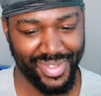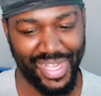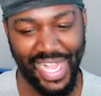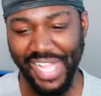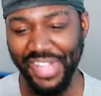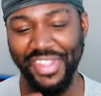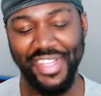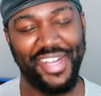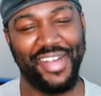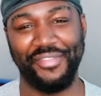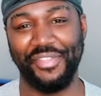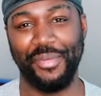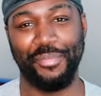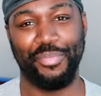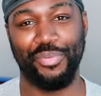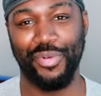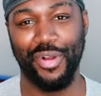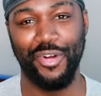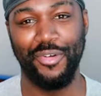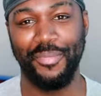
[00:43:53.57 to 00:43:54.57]
I love the
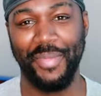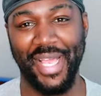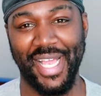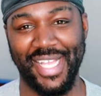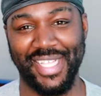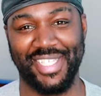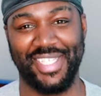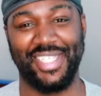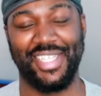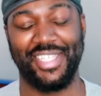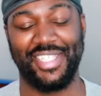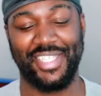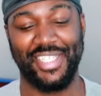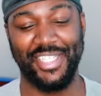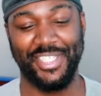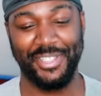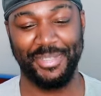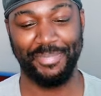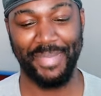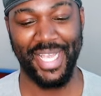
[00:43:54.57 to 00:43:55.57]
bromance and the
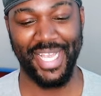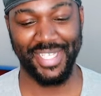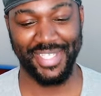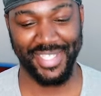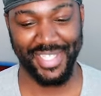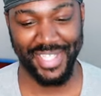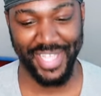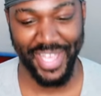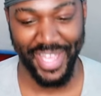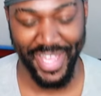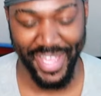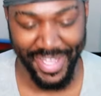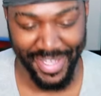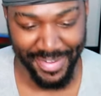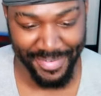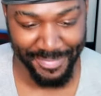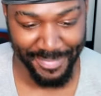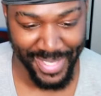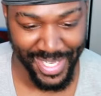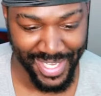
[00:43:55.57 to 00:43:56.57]
cismance they
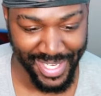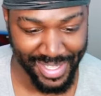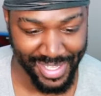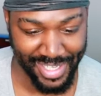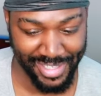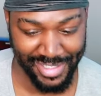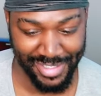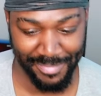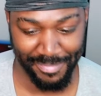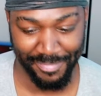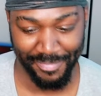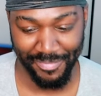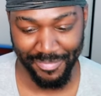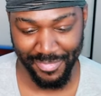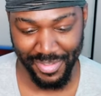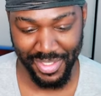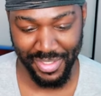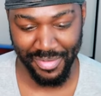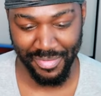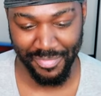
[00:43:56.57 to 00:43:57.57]
have, man. I like them
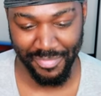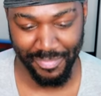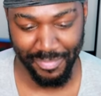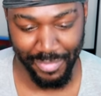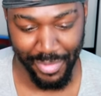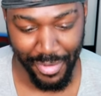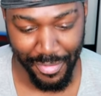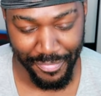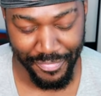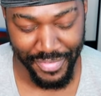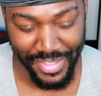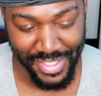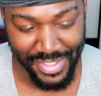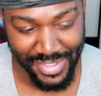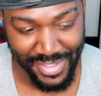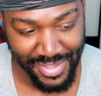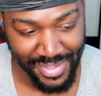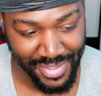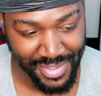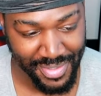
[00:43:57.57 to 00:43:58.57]
bro No
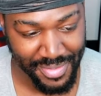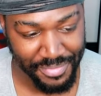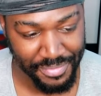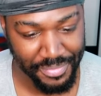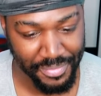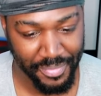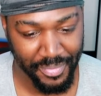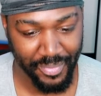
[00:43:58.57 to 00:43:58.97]
way.